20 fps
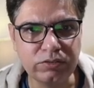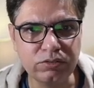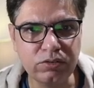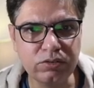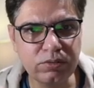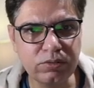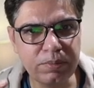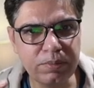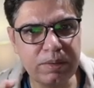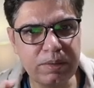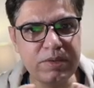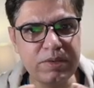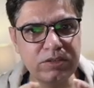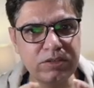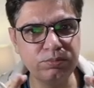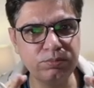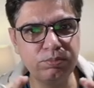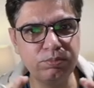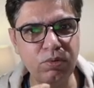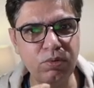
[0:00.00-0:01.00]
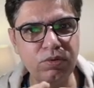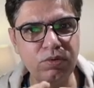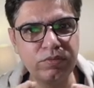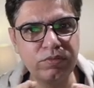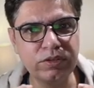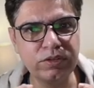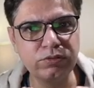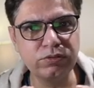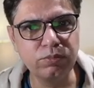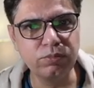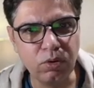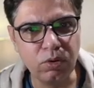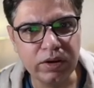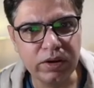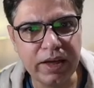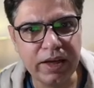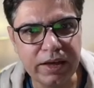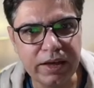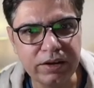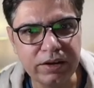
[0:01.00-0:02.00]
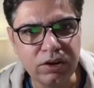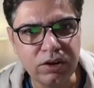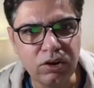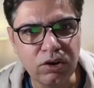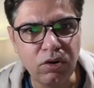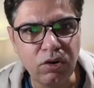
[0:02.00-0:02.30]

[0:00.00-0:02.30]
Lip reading: So if a baby is born with a small head,